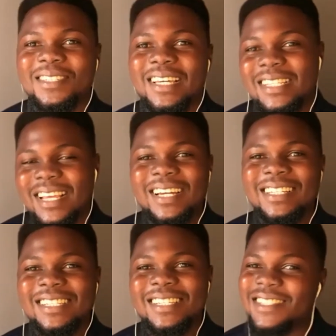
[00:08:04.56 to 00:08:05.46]

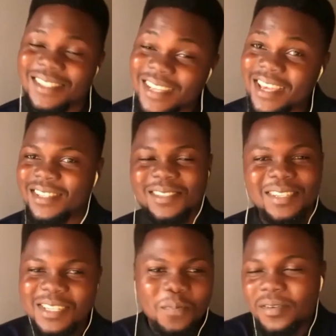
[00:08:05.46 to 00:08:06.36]
Exactly. It stinks.
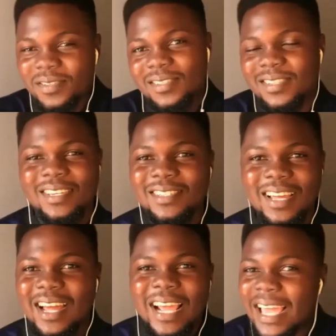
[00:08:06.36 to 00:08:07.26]
The hypocrisy stinks.
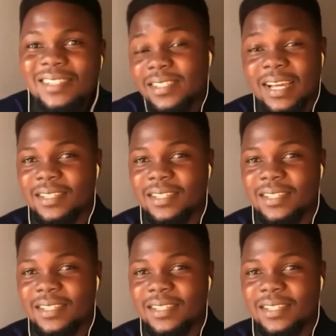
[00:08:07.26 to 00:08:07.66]
And I can't stand it,